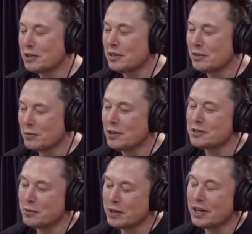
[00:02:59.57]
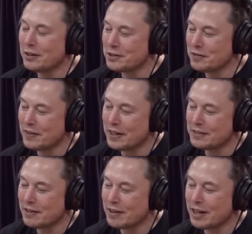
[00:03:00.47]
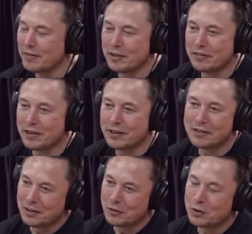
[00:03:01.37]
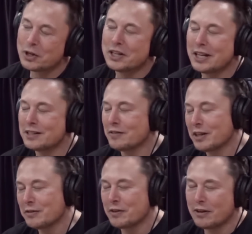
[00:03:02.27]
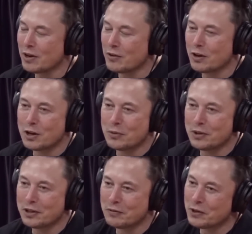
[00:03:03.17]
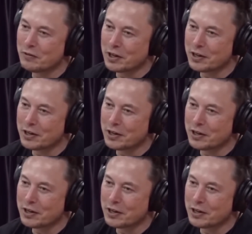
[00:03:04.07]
the Roadster, we're going to do some things that are kind of unfair. We're going to take some things from Rocket World and put them on a